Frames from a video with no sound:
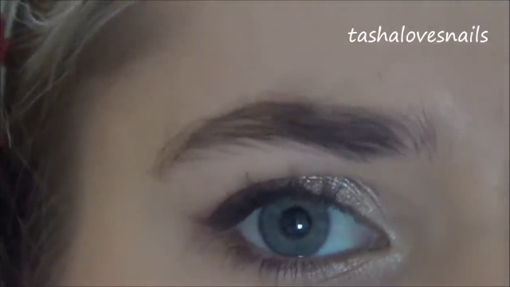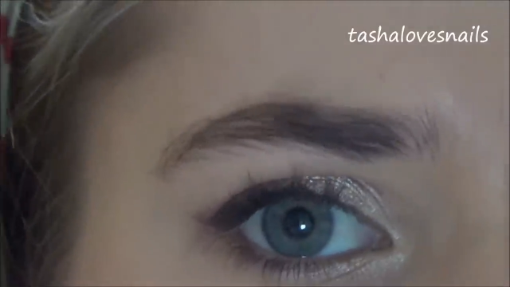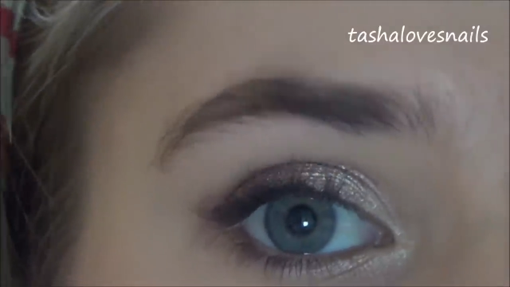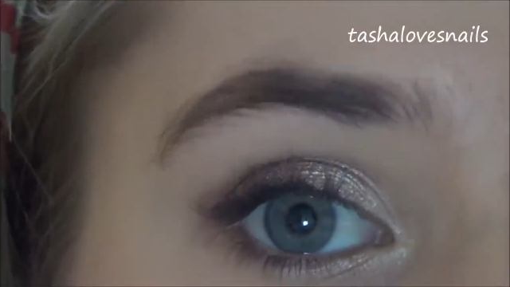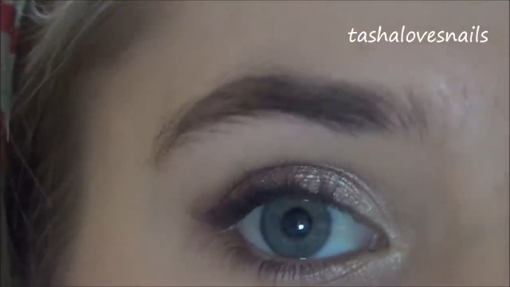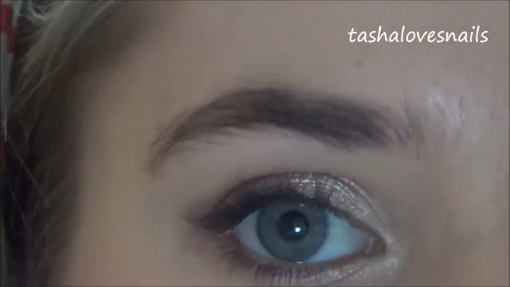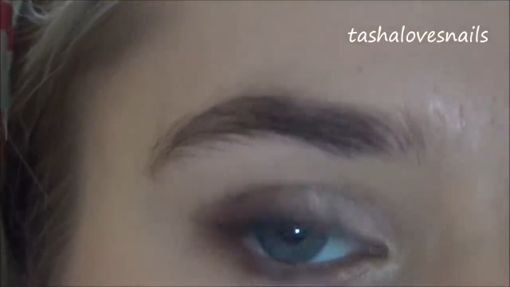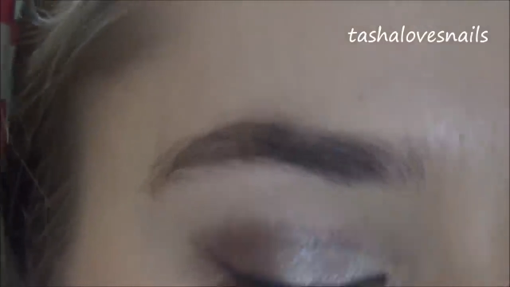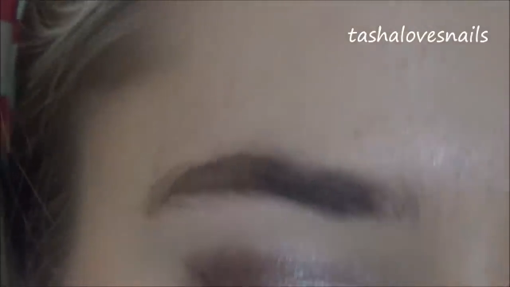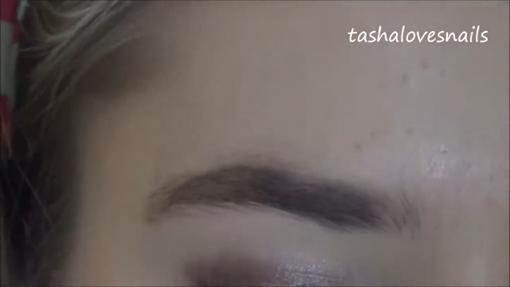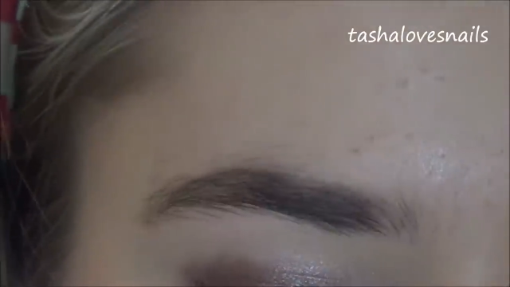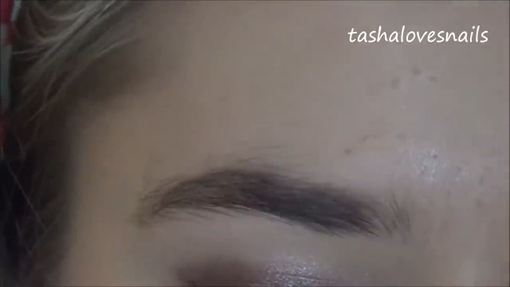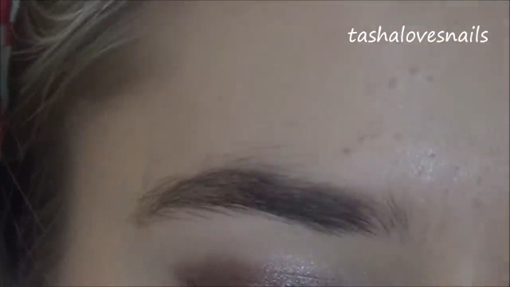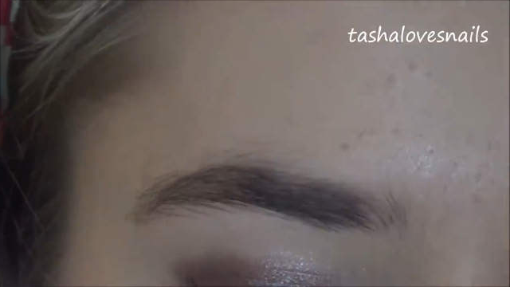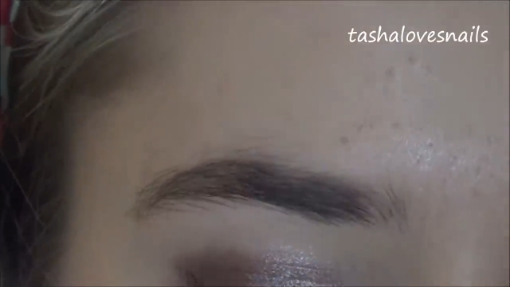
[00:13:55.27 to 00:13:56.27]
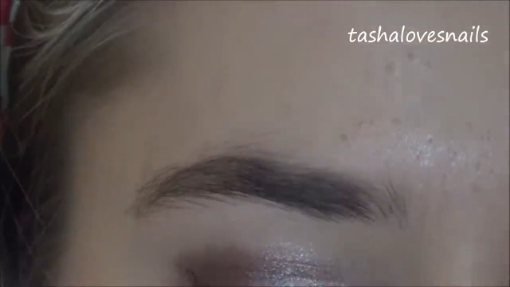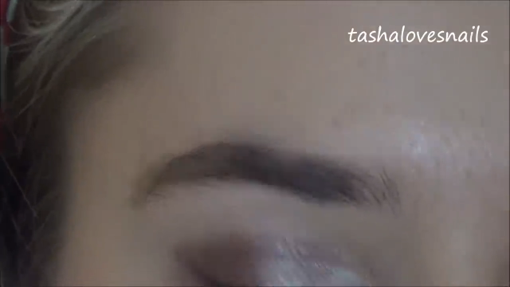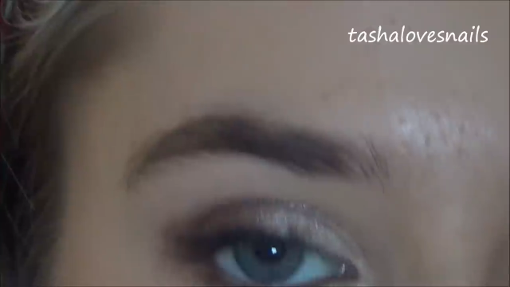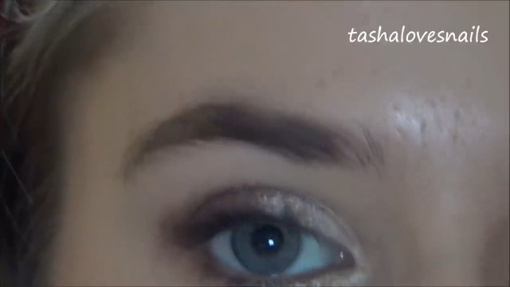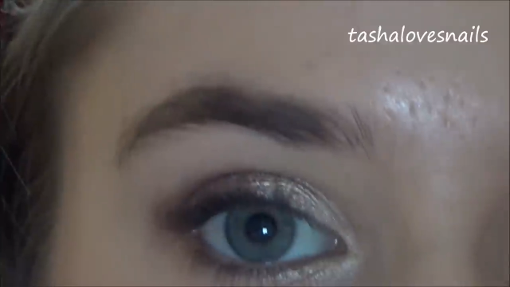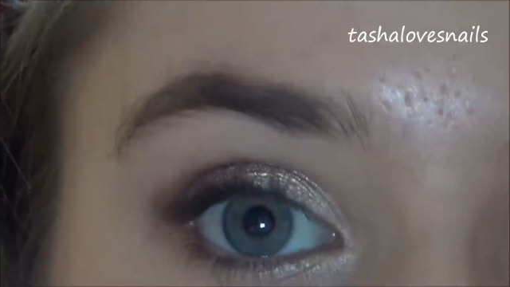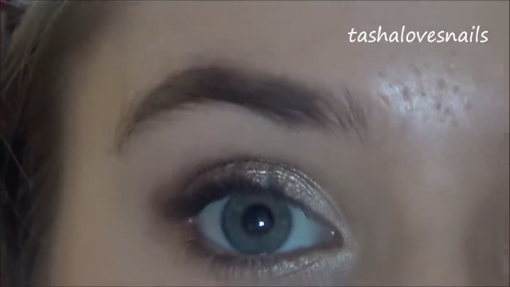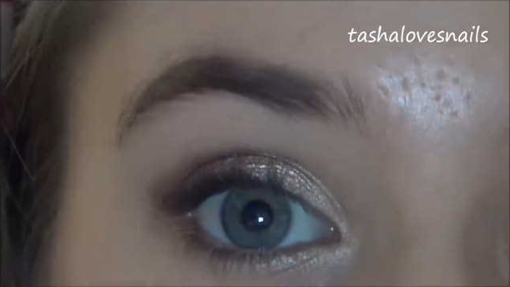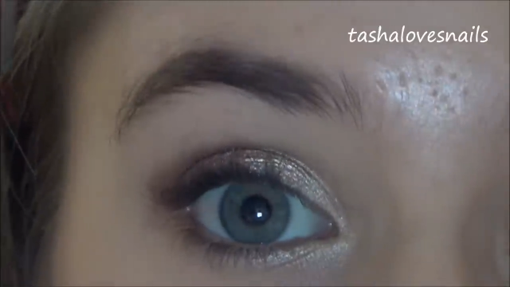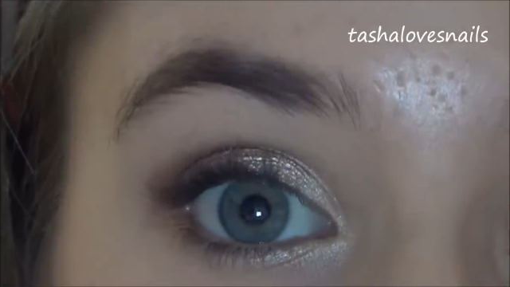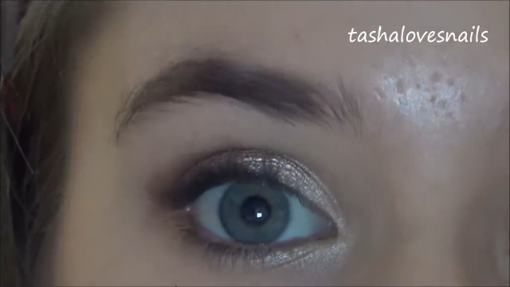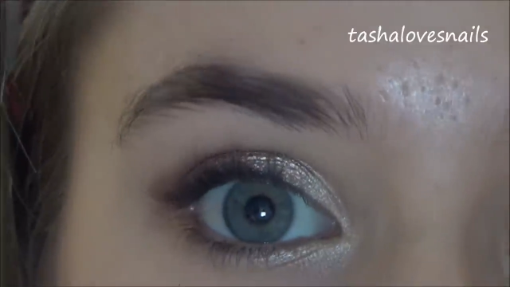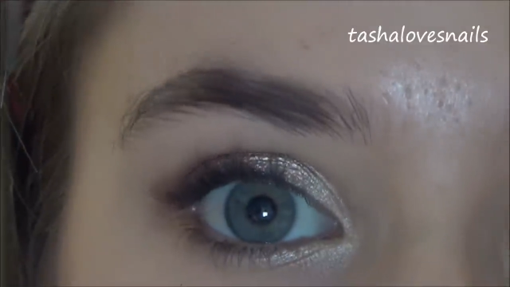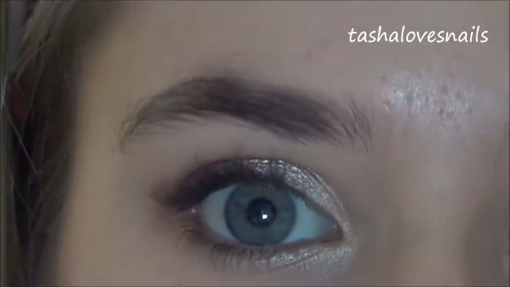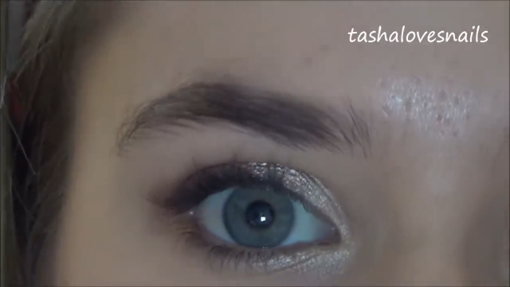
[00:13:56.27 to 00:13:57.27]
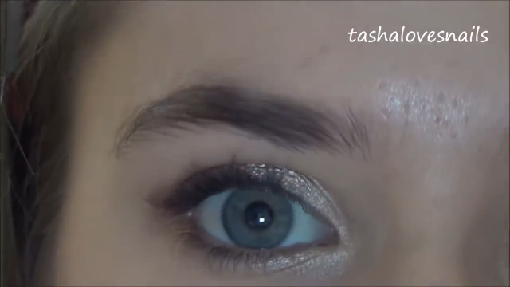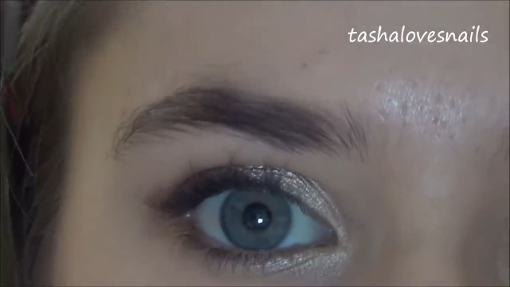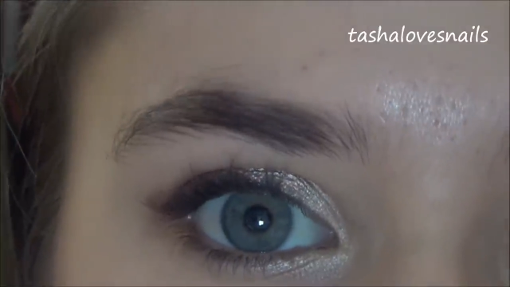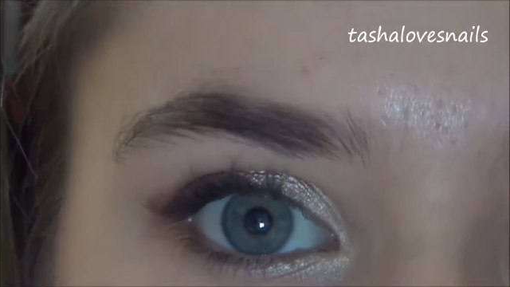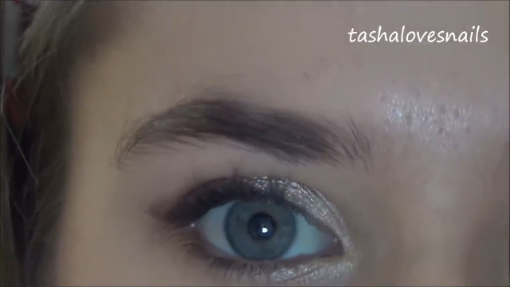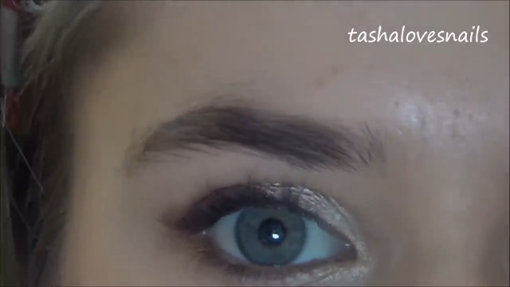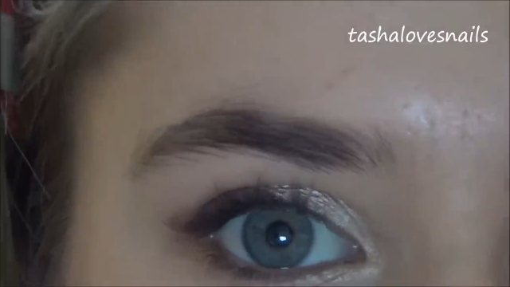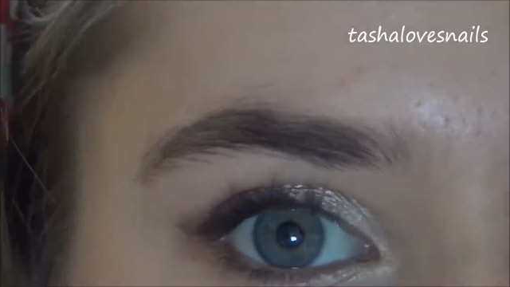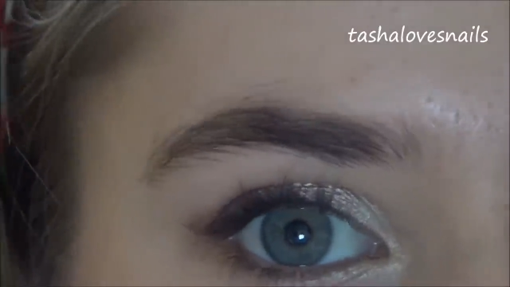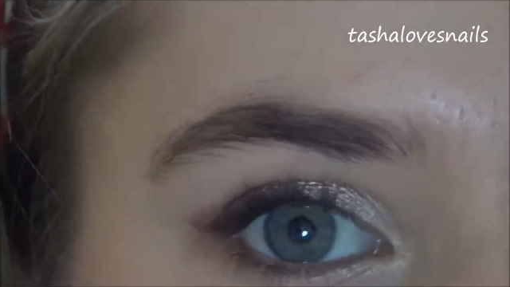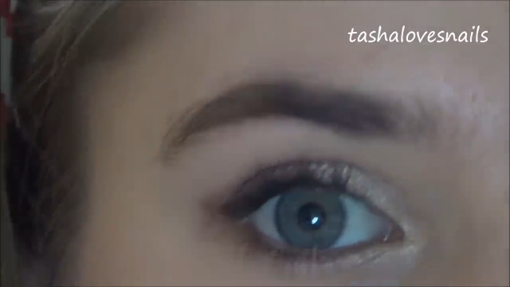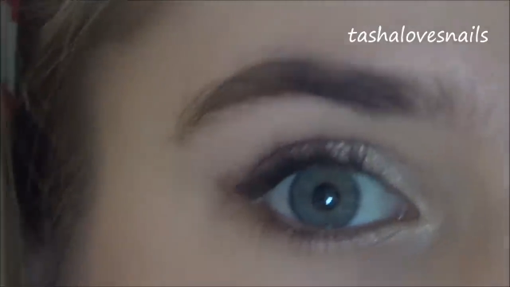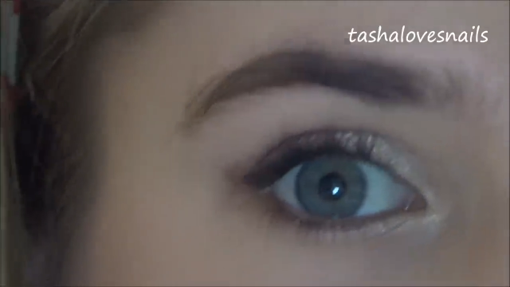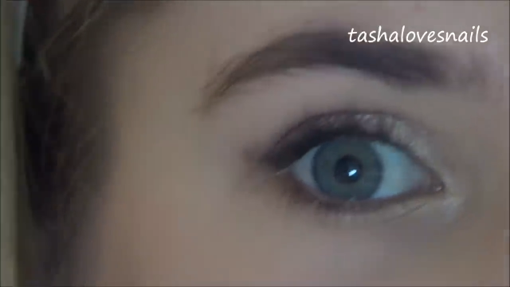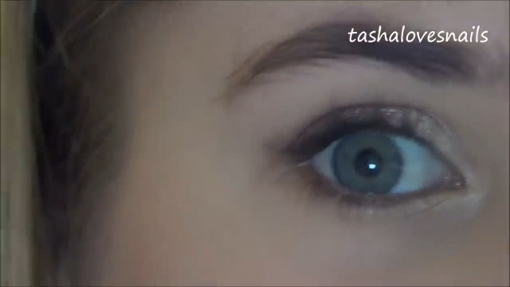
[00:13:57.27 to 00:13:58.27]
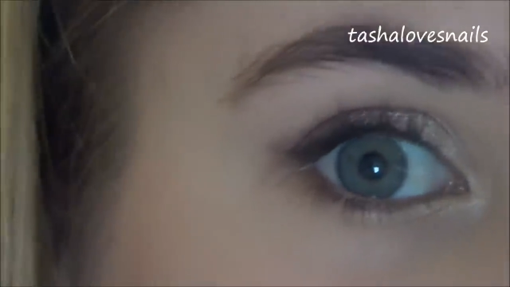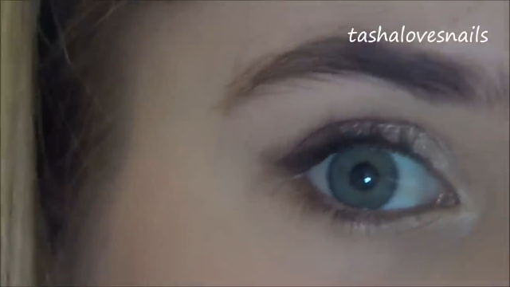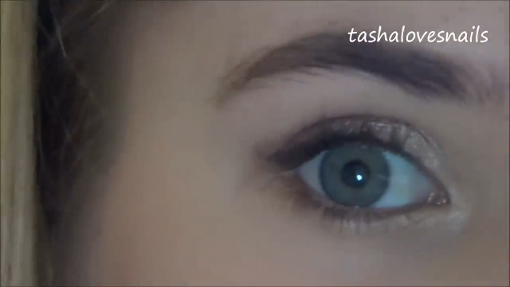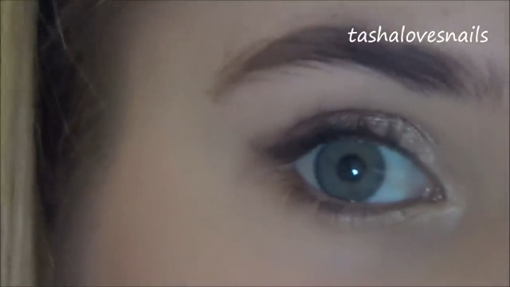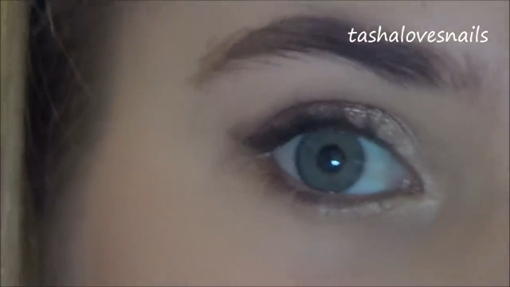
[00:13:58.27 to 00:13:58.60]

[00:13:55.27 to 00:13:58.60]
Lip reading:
Nobody's mouth can be seen.